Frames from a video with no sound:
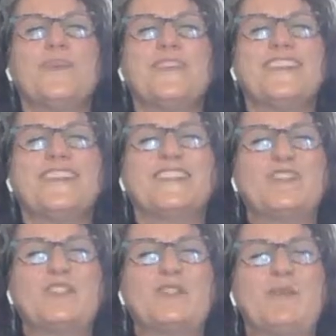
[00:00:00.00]
And the
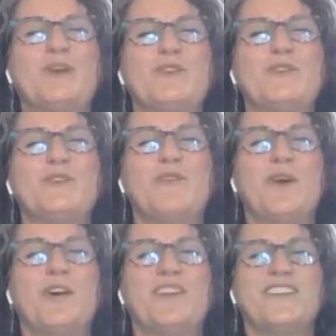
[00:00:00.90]
little sparkles of
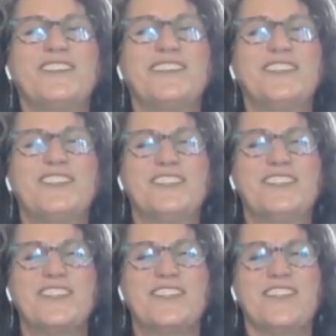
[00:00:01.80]
water glitter in
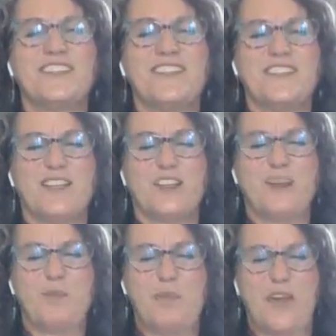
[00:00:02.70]
the sun as they
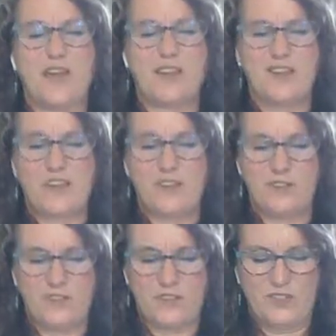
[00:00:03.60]
come back
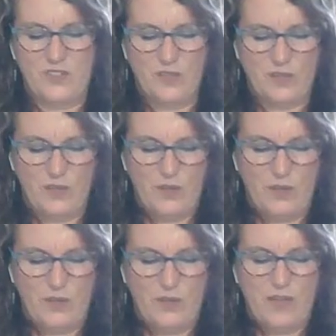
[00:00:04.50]
down.
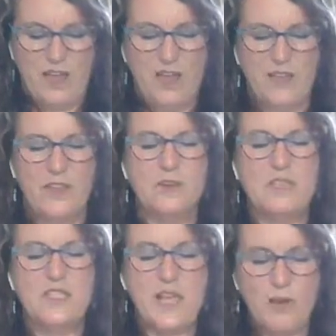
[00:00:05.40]
And they go
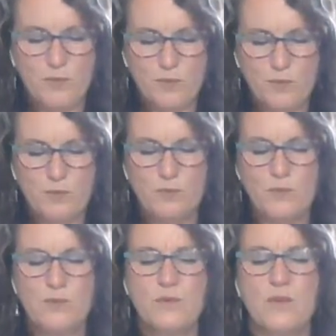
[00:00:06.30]
down
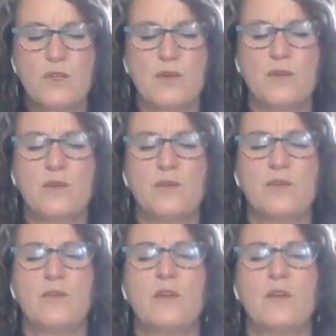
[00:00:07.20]
through the earth,